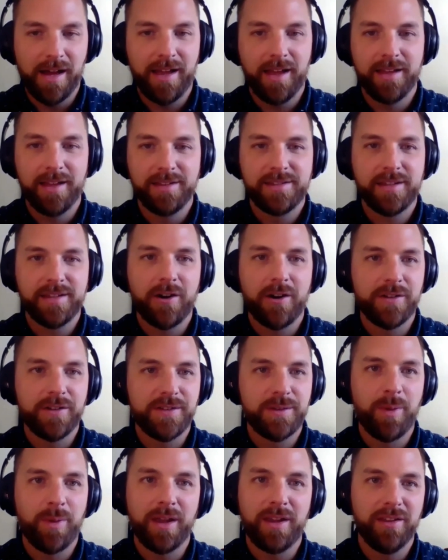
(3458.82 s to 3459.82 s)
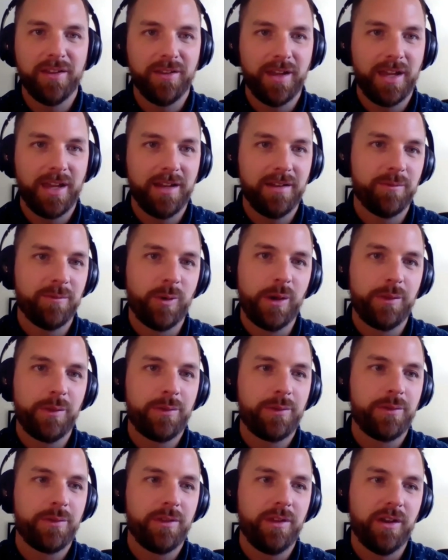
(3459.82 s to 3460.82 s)
it's hard to speculate
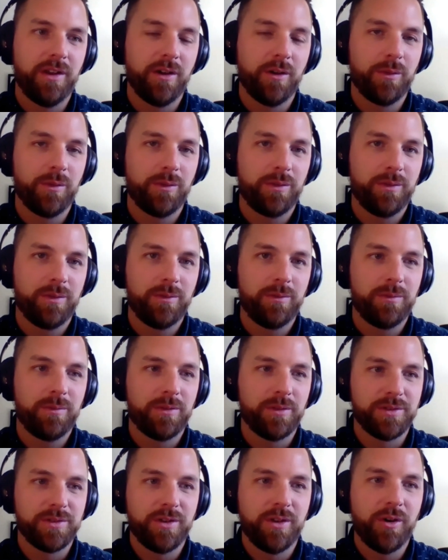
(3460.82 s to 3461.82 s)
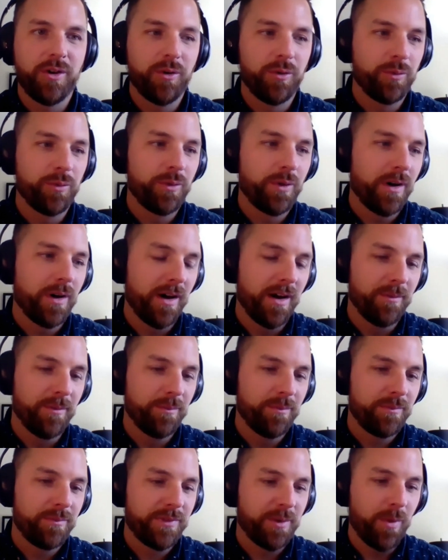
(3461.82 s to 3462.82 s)
with, there's
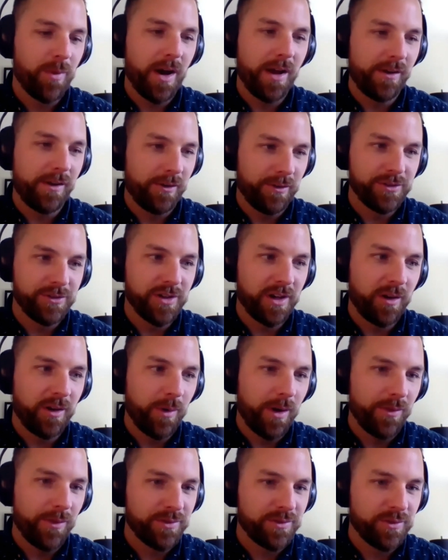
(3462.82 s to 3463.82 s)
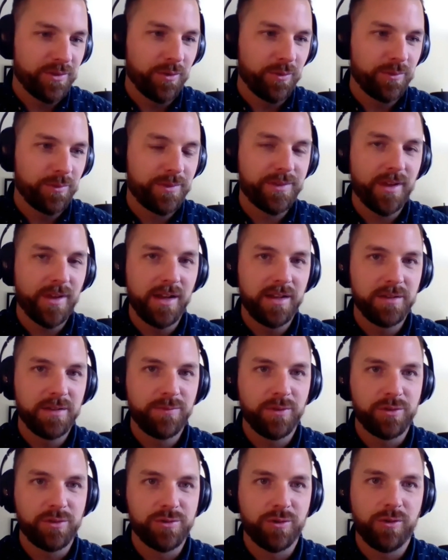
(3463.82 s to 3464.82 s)
no, to my knowledge anyway, there's no
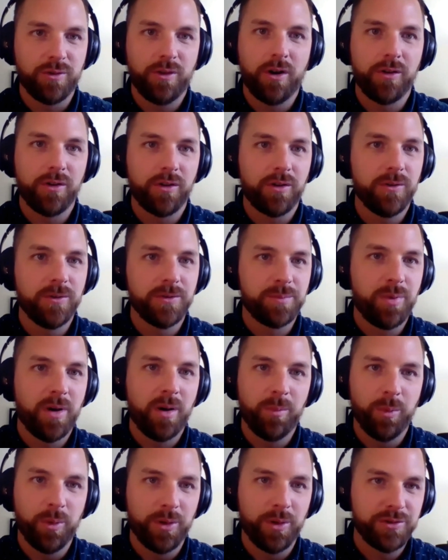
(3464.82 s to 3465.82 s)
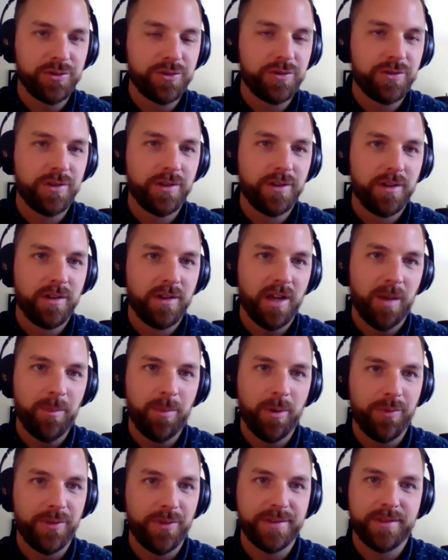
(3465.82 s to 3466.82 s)
scientific journal articles published
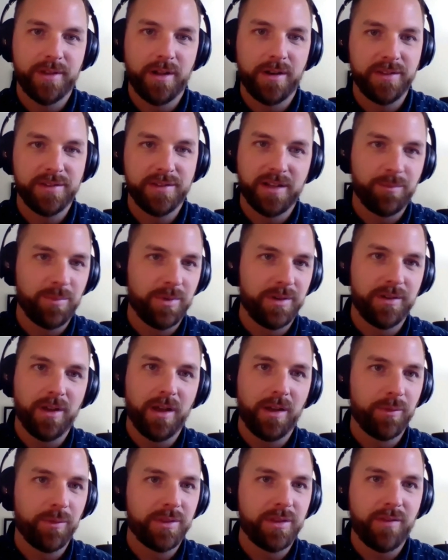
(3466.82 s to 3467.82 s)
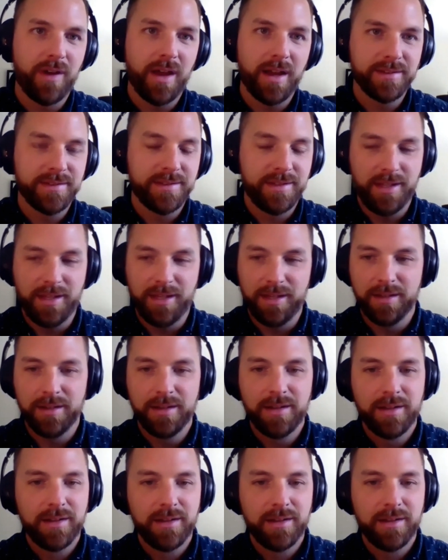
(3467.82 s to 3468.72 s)
about the studies that have been done with the vaccine.